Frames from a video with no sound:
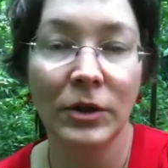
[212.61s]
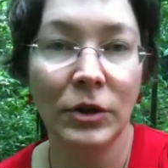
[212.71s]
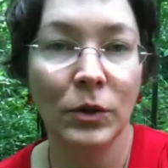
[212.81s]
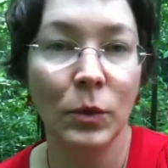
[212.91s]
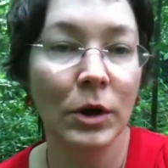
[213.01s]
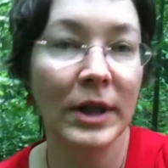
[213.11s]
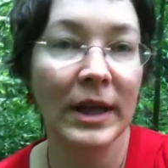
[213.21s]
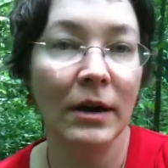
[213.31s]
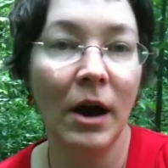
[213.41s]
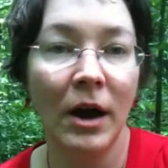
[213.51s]
you
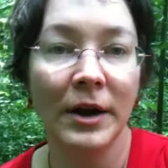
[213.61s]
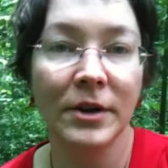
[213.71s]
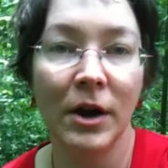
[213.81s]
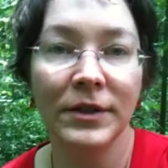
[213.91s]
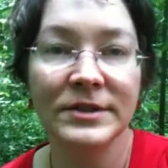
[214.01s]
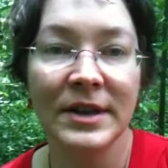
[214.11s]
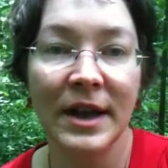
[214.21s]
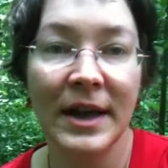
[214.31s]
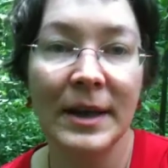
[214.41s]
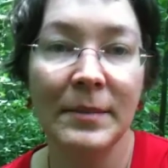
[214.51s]
working hard all the
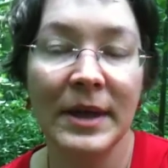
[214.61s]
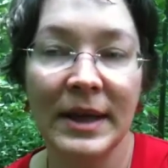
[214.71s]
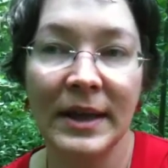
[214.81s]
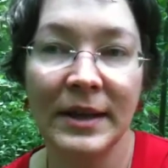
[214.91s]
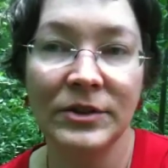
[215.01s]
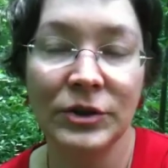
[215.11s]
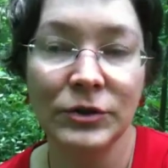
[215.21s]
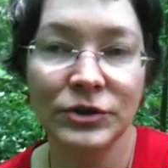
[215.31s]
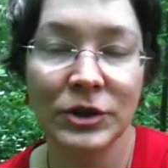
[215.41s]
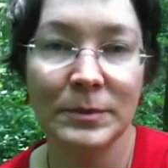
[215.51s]
time and
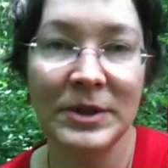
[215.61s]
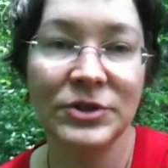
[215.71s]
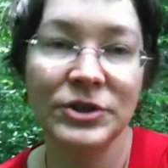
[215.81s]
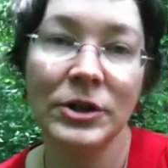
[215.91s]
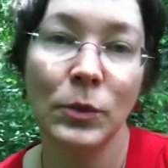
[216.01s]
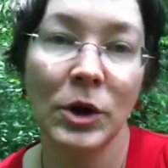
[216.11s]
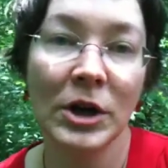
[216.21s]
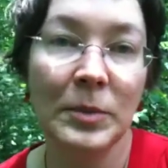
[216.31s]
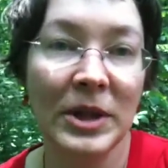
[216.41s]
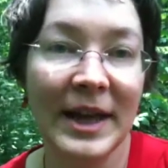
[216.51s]
you took me to your
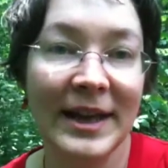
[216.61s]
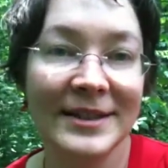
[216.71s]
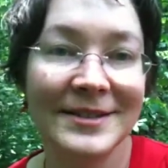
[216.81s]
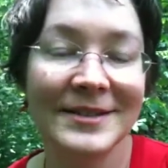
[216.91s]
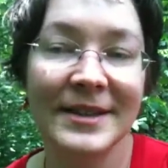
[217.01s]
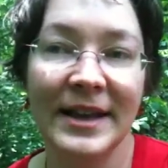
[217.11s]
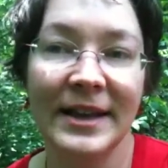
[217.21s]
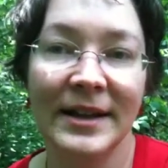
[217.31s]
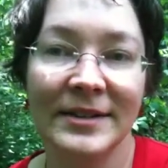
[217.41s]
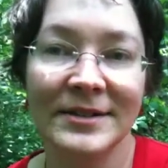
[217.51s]
workplace
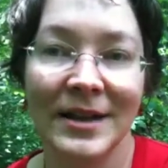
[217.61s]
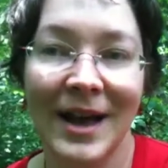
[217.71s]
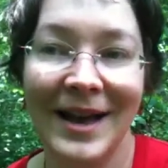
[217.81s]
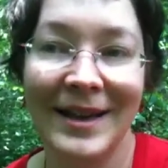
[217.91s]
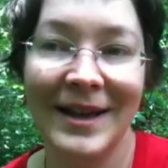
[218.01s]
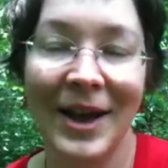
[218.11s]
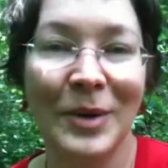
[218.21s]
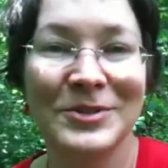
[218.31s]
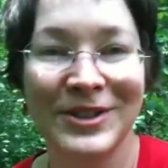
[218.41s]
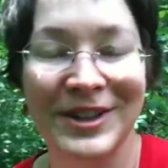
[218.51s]
and I
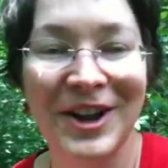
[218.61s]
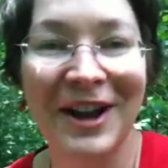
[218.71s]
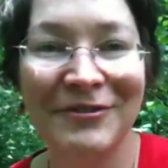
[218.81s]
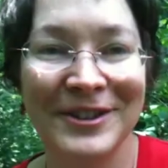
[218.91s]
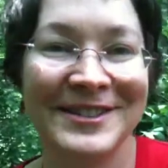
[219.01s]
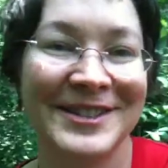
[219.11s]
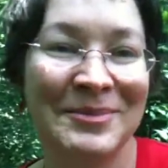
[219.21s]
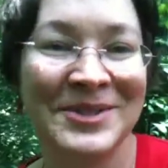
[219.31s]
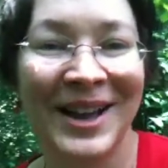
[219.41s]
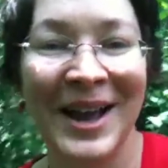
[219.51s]
helped in the office
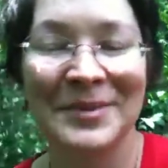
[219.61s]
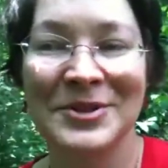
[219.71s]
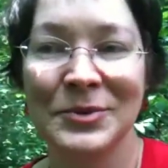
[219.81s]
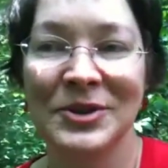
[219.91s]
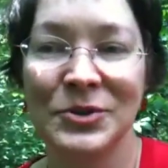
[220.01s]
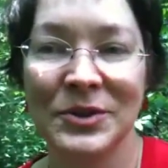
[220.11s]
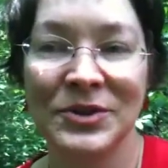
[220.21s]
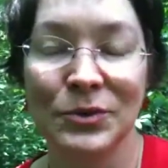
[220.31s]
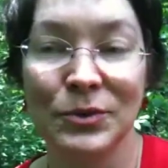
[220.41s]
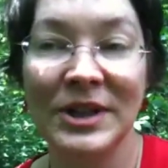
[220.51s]
sometimes which
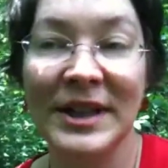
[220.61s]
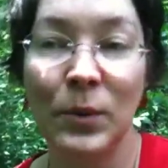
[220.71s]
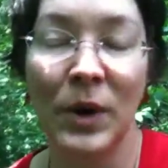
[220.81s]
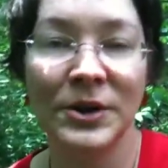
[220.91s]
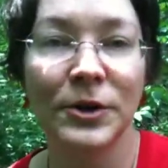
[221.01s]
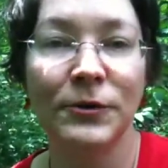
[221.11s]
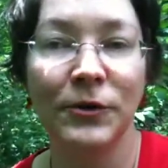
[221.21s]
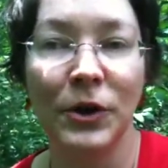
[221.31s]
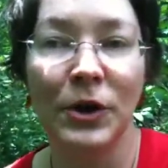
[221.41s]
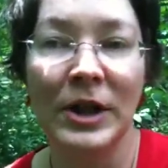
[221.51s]
was a really
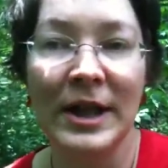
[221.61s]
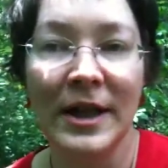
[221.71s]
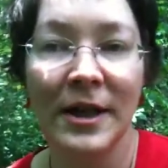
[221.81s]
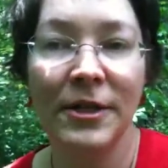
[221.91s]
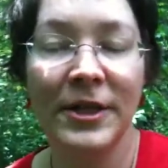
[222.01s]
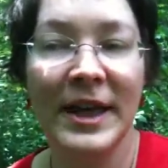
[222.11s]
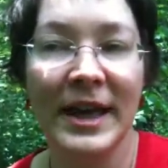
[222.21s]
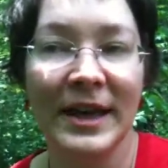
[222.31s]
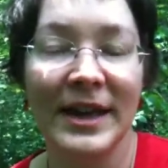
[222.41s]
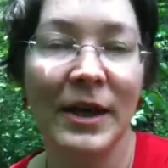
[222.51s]
wonderful
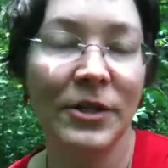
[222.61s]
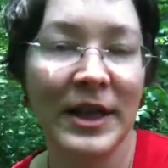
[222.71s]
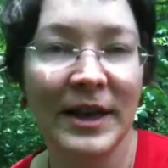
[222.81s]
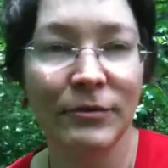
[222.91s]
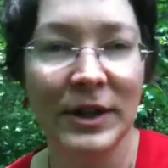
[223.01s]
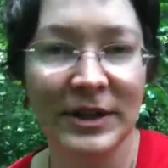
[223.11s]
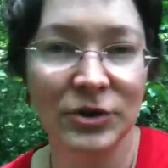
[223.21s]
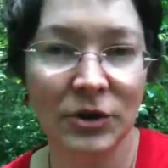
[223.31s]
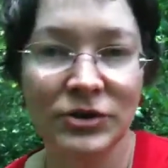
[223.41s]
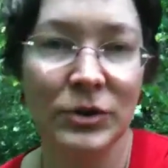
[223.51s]
thing and I don't think I've really
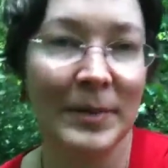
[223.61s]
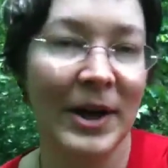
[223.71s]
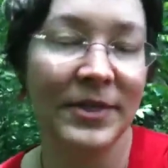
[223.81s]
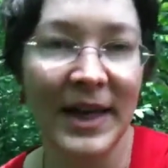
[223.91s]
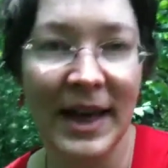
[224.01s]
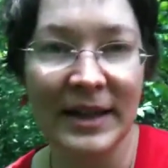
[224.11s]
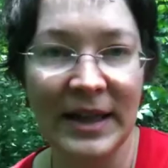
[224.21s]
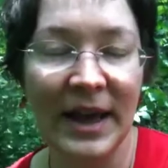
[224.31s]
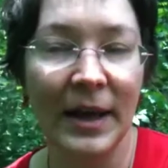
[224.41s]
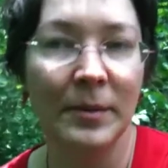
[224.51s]
told you about that
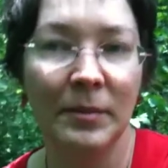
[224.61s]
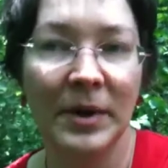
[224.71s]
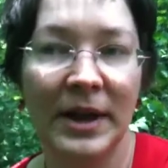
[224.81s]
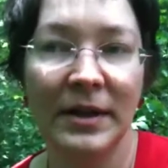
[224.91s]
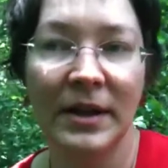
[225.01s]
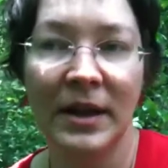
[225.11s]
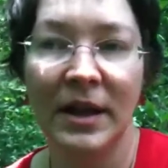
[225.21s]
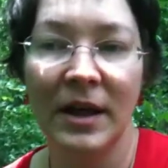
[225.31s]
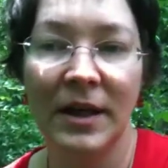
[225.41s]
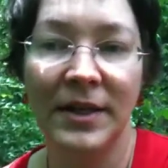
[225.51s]
yet but
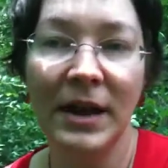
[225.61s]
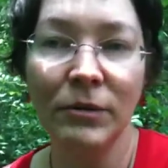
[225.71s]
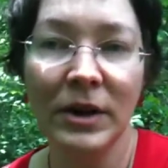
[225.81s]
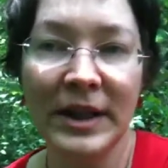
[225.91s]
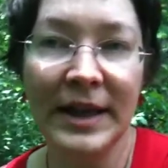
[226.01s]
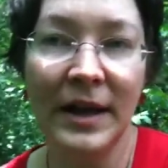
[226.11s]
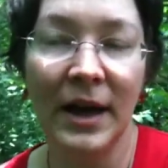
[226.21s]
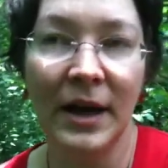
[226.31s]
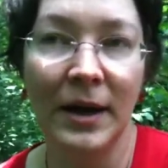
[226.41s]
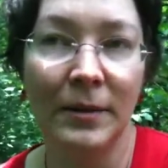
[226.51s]
that really
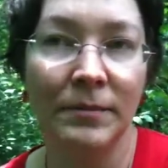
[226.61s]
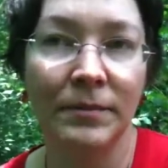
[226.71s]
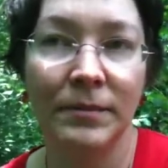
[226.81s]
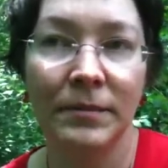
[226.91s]
um,